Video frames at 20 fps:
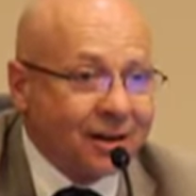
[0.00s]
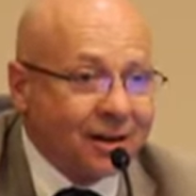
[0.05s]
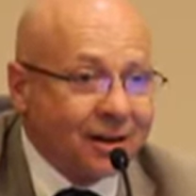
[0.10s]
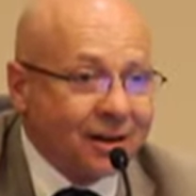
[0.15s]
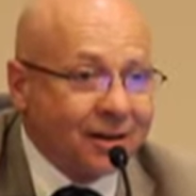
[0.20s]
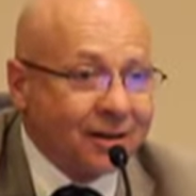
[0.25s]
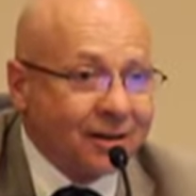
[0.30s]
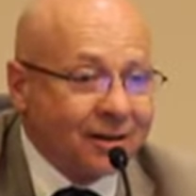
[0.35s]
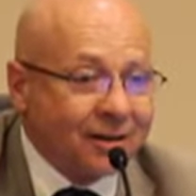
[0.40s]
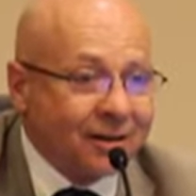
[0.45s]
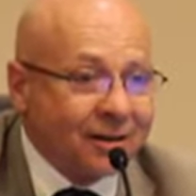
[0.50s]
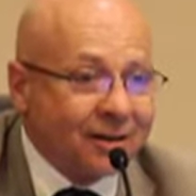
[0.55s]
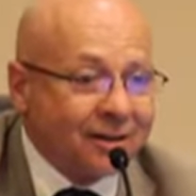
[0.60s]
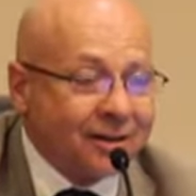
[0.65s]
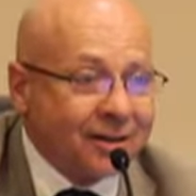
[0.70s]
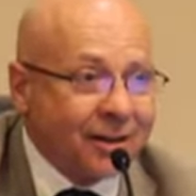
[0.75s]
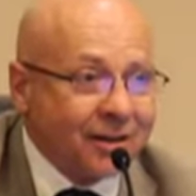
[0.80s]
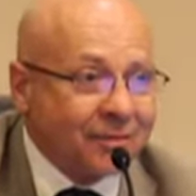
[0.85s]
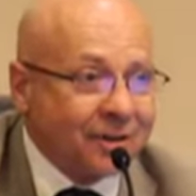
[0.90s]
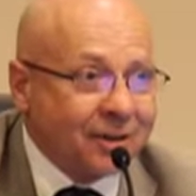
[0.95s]
uh,
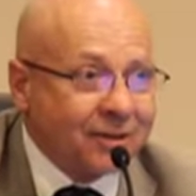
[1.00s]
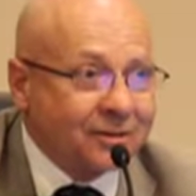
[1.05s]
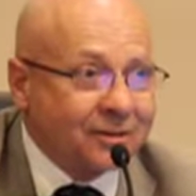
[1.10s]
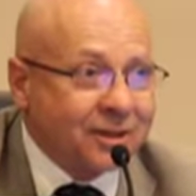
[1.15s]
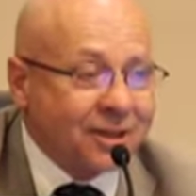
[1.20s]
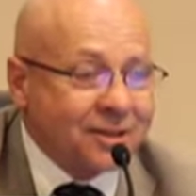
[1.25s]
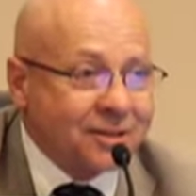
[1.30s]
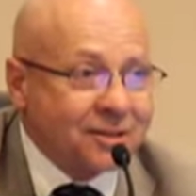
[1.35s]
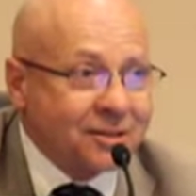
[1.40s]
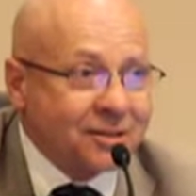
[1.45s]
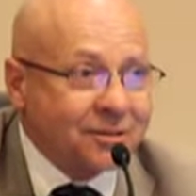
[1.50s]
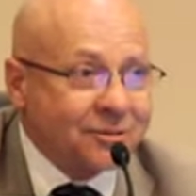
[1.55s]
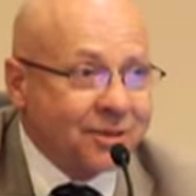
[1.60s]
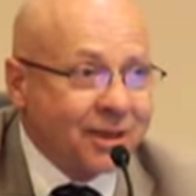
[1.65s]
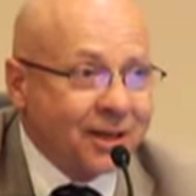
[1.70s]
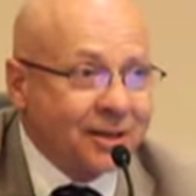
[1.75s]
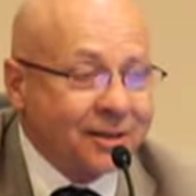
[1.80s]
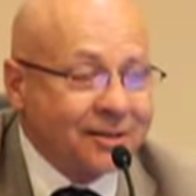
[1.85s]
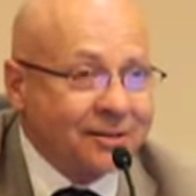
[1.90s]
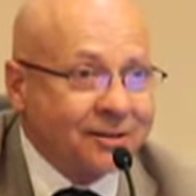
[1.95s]
and having a chance to
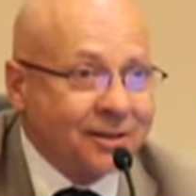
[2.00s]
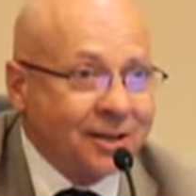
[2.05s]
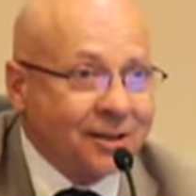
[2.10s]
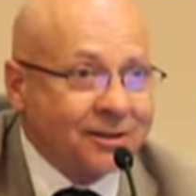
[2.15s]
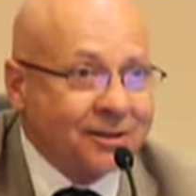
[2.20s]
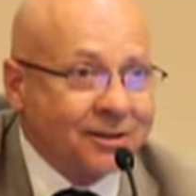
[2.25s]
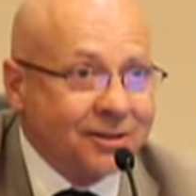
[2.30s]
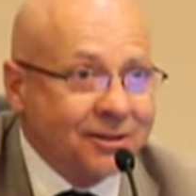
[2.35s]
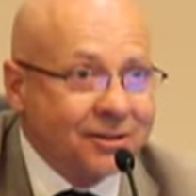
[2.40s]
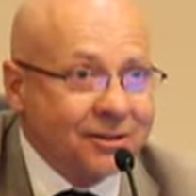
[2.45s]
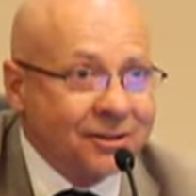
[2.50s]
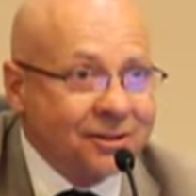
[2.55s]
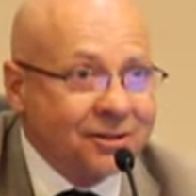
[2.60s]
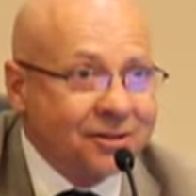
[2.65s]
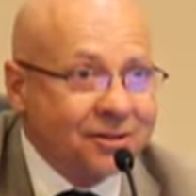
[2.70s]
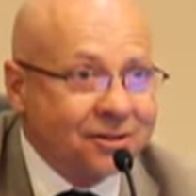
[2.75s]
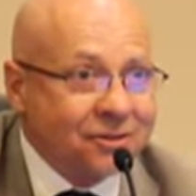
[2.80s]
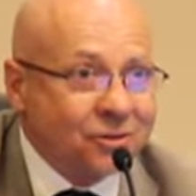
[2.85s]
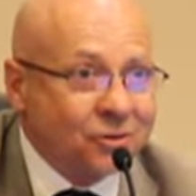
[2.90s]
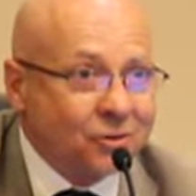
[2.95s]
ride in John
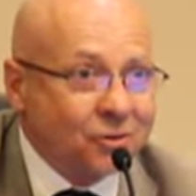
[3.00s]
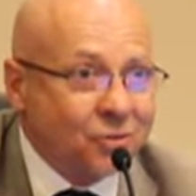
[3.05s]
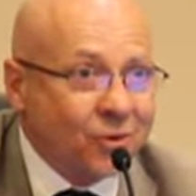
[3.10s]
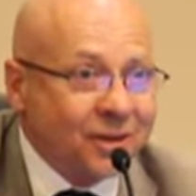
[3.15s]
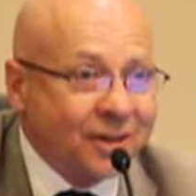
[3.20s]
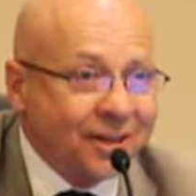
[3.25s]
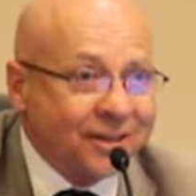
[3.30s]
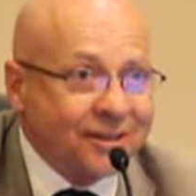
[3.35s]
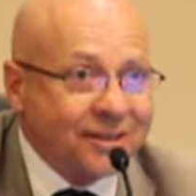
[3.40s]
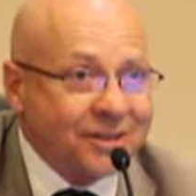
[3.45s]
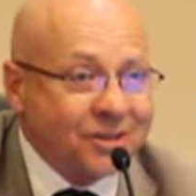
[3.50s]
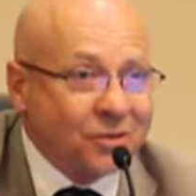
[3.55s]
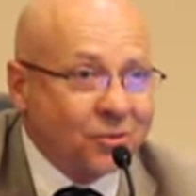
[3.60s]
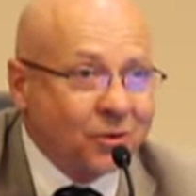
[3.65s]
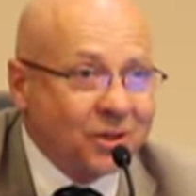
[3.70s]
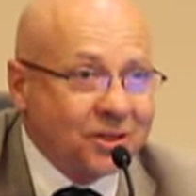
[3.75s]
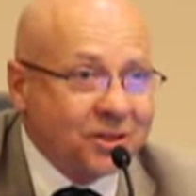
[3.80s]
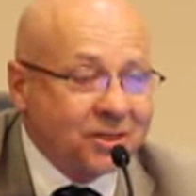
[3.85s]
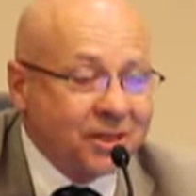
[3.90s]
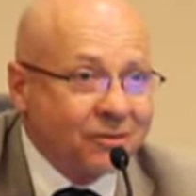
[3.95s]
Kearney's
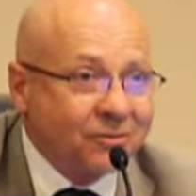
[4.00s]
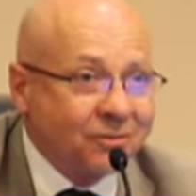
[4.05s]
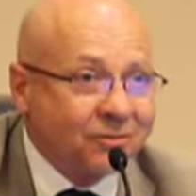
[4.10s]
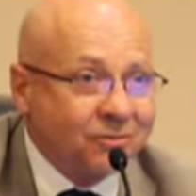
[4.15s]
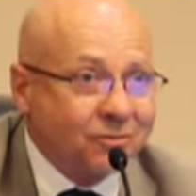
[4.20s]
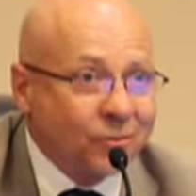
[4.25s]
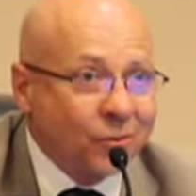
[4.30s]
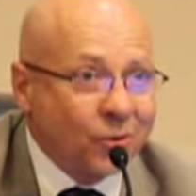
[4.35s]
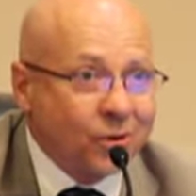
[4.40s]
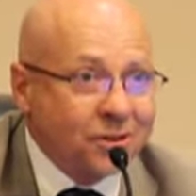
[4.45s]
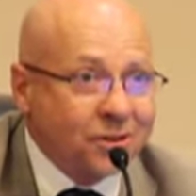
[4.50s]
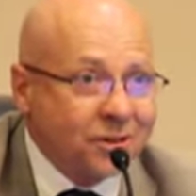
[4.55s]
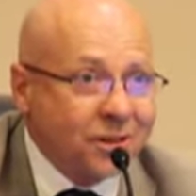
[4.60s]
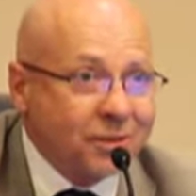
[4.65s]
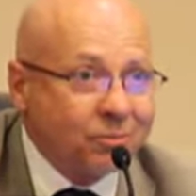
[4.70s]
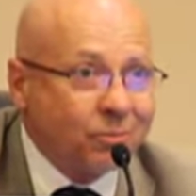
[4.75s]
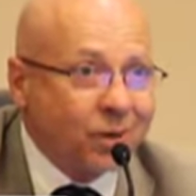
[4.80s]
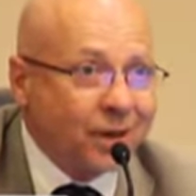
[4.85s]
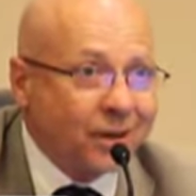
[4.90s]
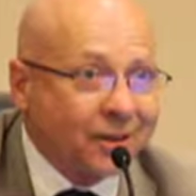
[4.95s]
1927 Ford
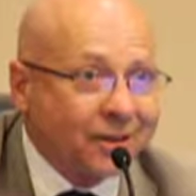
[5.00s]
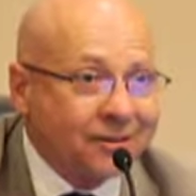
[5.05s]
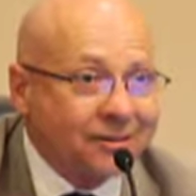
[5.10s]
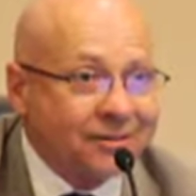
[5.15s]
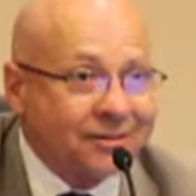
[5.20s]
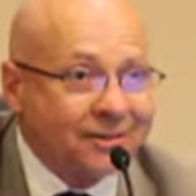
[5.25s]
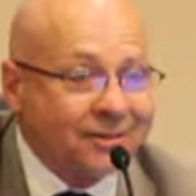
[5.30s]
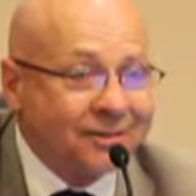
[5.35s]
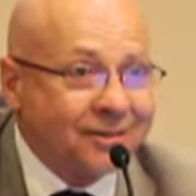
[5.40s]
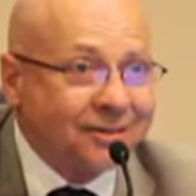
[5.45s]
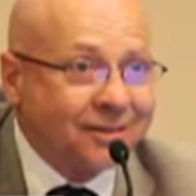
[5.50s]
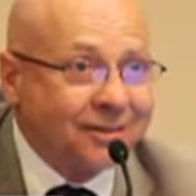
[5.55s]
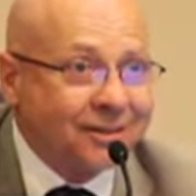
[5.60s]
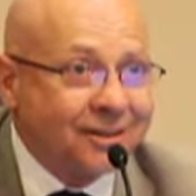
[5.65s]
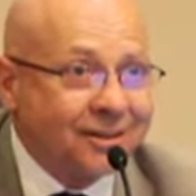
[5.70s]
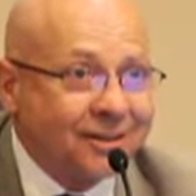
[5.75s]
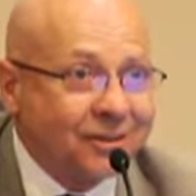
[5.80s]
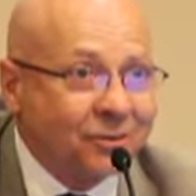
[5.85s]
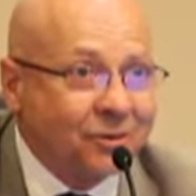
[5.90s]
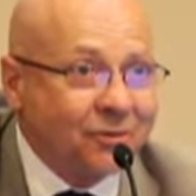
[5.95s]
T-bucket in
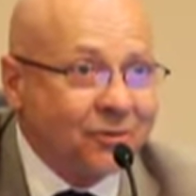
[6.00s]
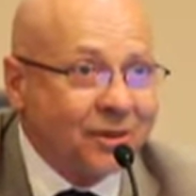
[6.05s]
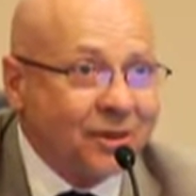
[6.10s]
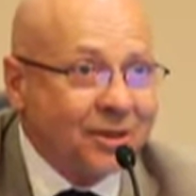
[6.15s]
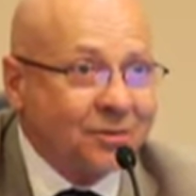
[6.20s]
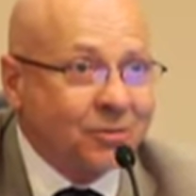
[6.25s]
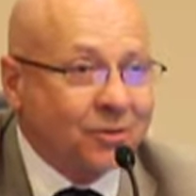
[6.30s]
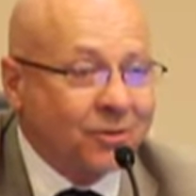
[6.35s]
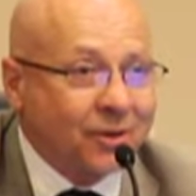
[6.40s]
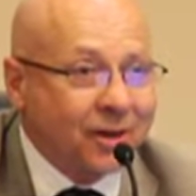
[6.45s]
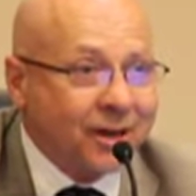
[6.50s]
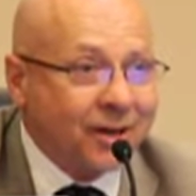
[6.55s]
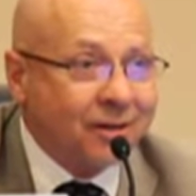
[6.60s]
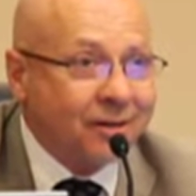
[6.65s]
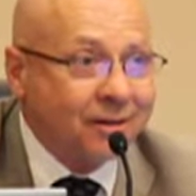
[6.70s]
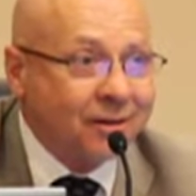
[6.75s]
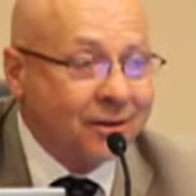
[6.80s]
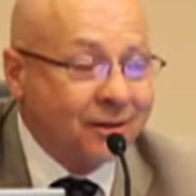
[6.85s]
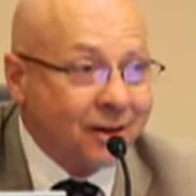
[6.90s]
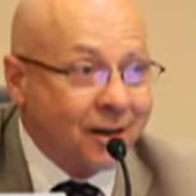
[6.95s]
the uh, graffiti
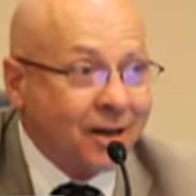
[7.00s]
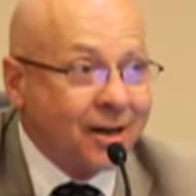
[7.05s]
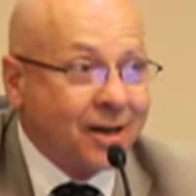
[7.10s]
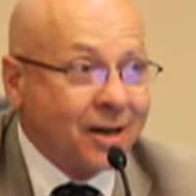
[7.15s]
parade. Sweet.